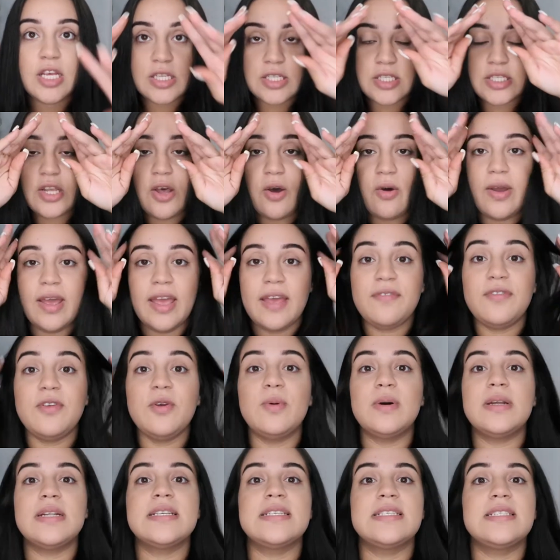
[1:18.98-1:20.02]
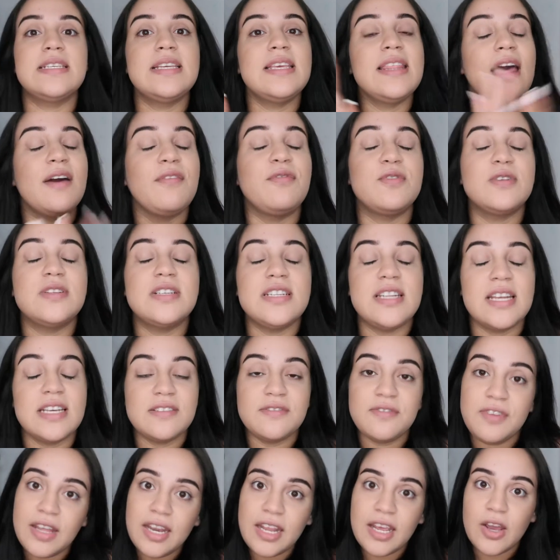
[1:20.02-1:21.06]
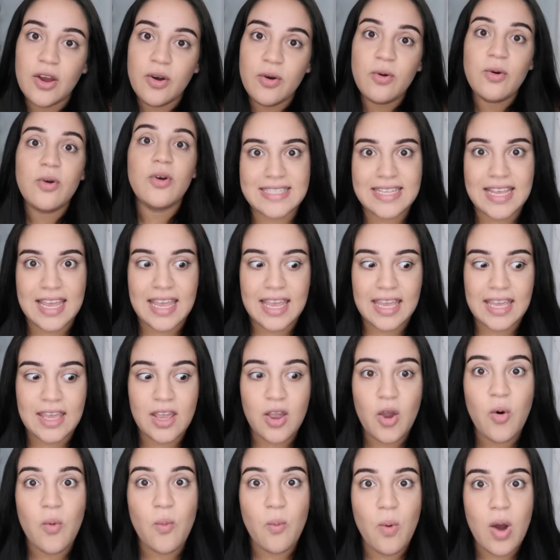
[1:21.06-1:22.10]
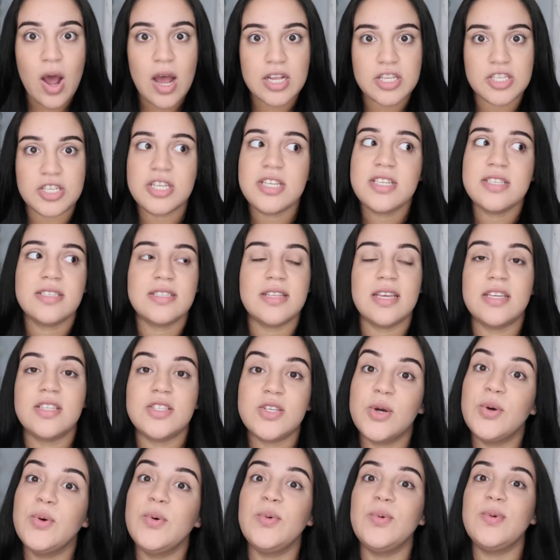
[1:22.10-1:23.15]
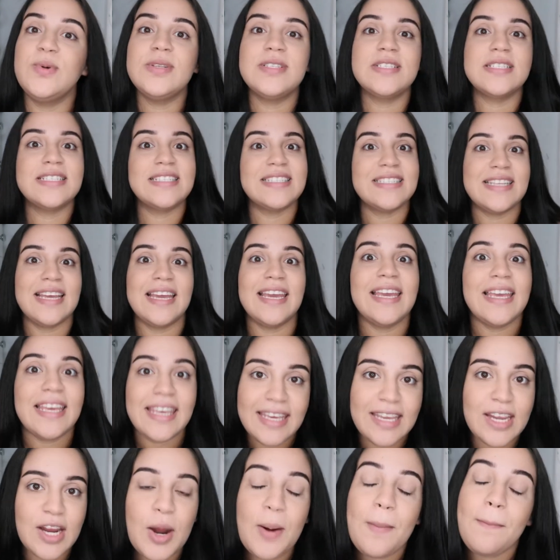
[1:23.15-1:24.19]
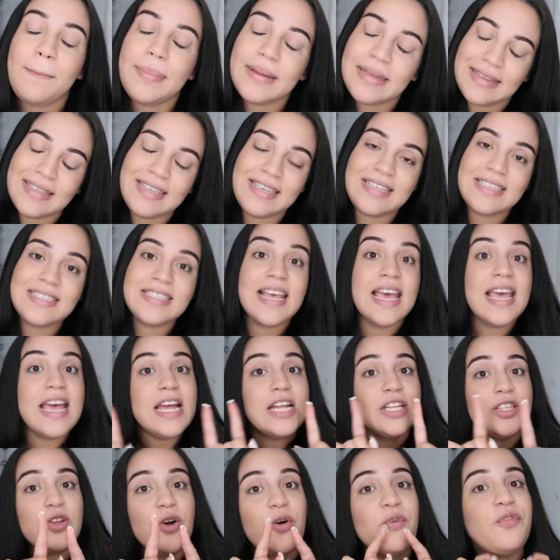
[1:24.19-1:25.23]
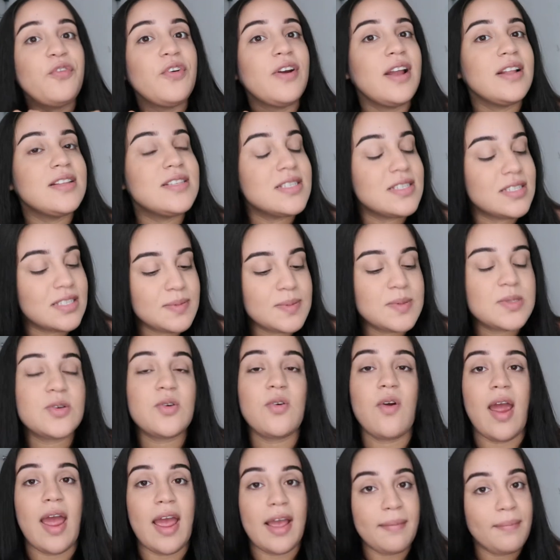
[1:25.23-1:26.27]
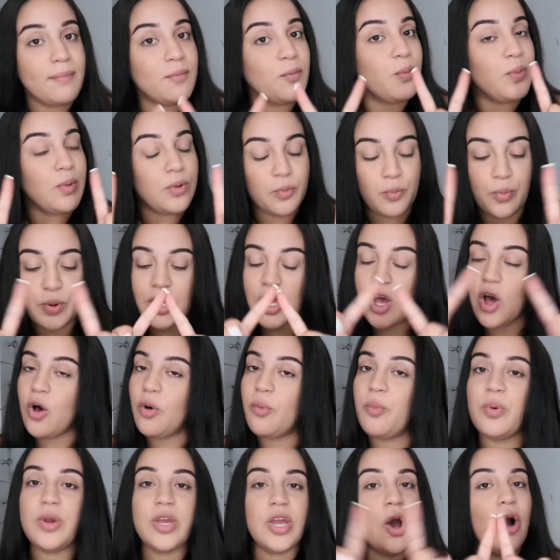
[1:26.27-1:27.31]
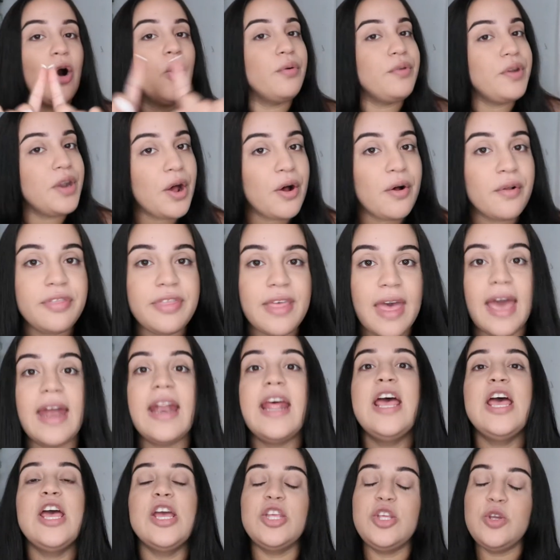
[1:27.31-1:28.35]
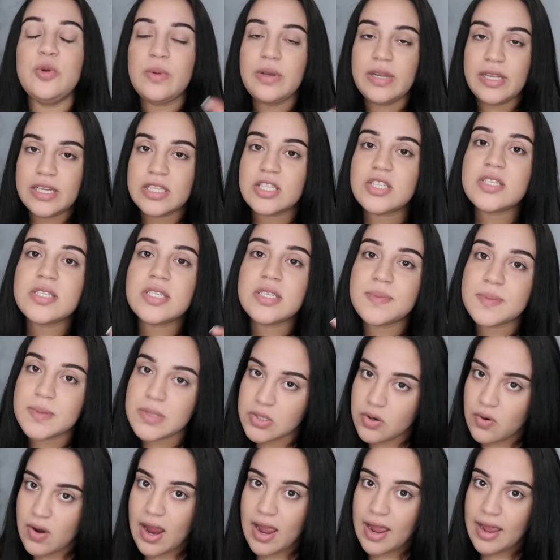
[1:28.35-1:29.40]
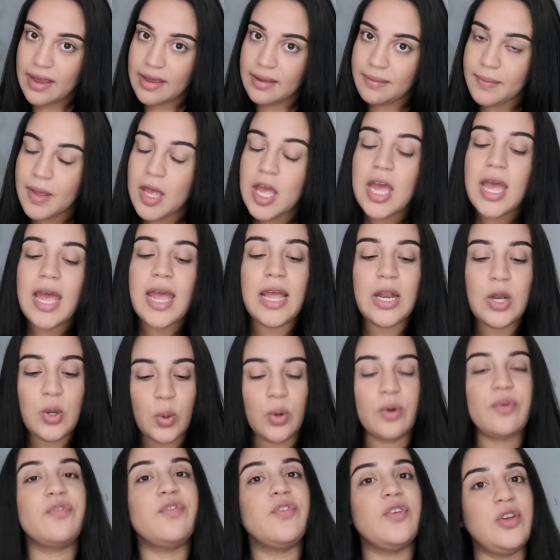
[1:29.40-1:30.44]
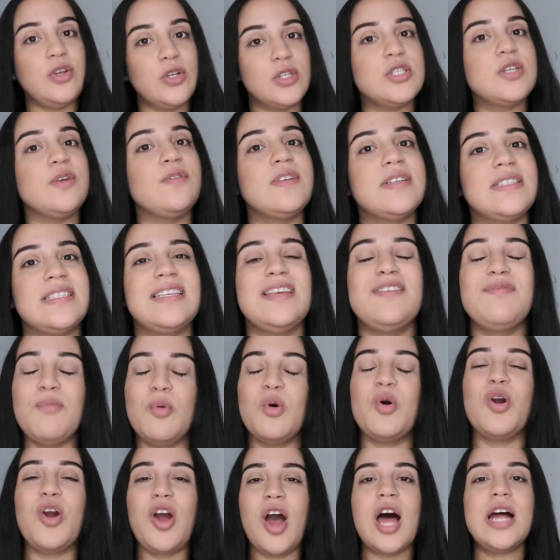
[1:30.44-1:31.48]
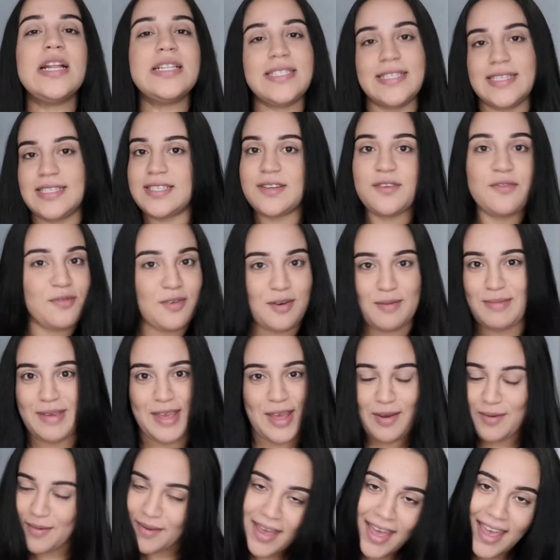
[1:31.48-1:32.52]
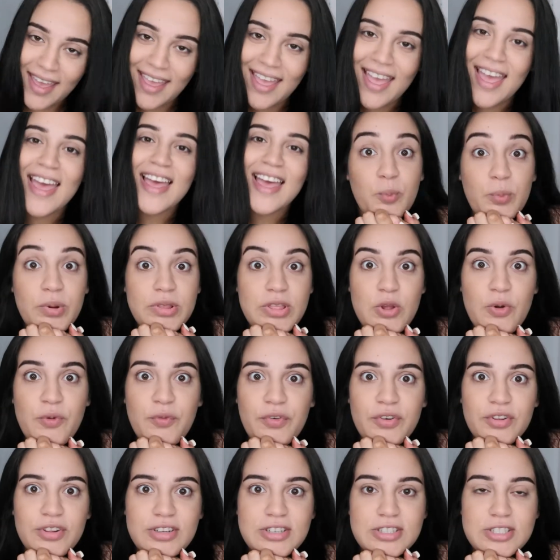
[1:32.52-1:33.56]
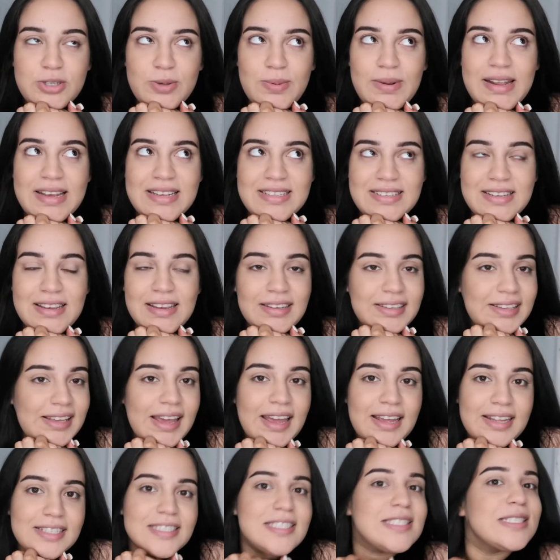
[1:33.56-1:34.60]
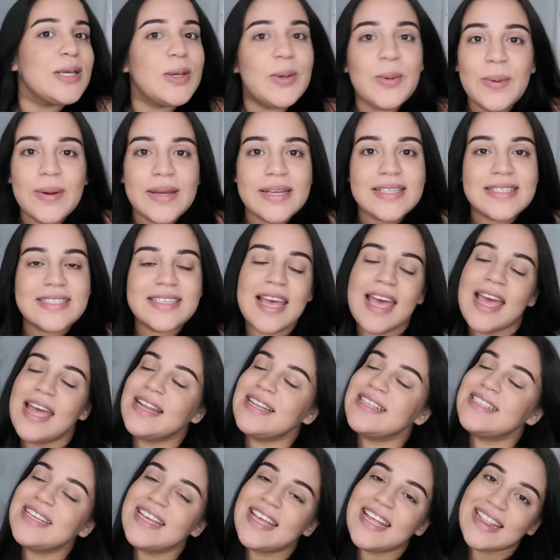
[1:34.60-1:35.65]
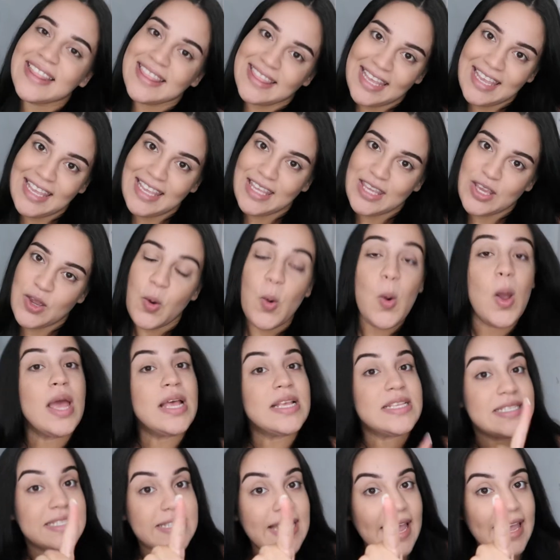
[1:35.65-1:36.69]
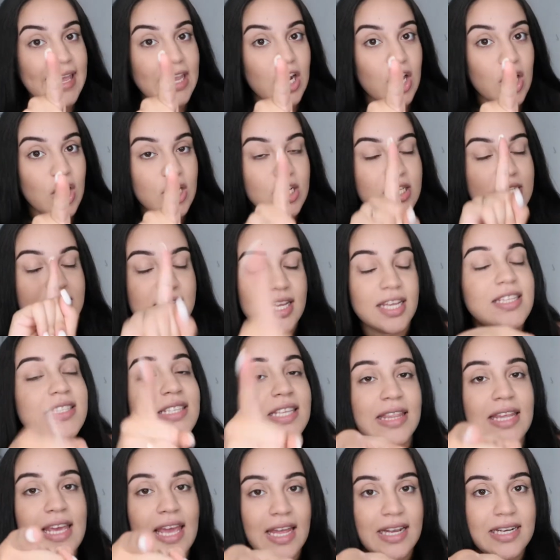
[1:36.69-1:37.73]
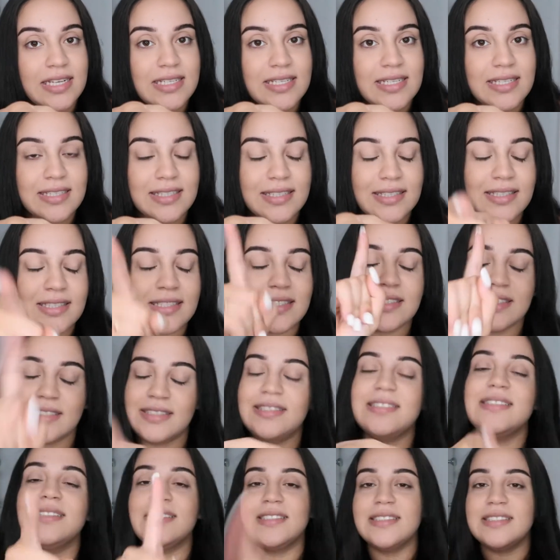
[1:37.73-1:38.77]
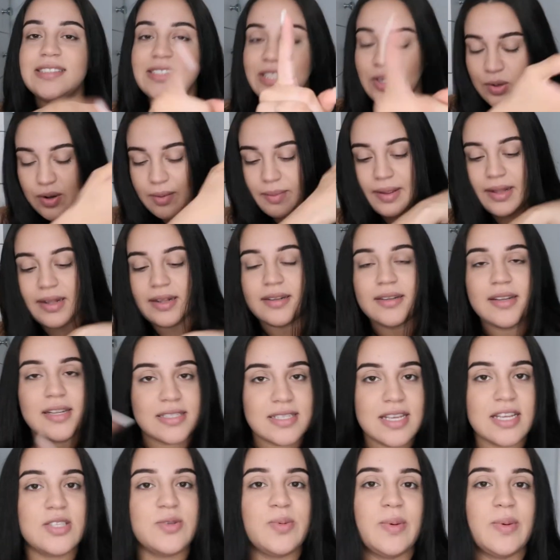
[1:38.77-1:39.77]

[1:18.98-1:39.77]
So if you want to see that for today's video, stay watching, stay tuned, stay here. Please don't forget to subscribe. We all know that you need to subscribe in order for you to receive more content from me. Okay, with no further ado, let's get to it. And thank you, stay here, stay to the end. See you in a bit. Let's get